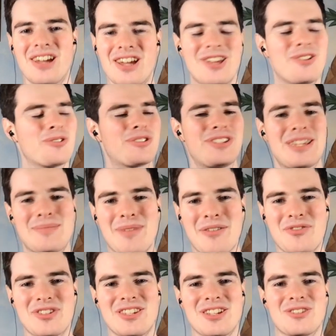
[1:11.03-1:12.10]
your team every
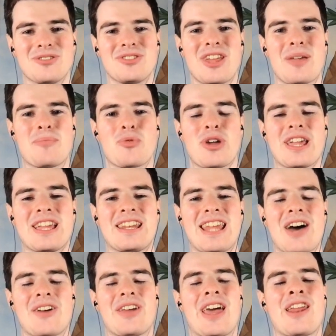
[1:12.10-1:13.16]
single day, breaking
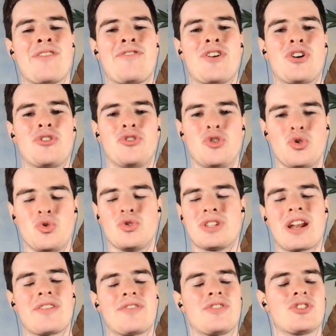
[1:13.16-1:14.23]
down NFL news,
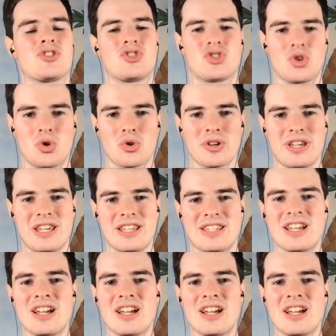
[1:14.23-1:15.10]
NFL stories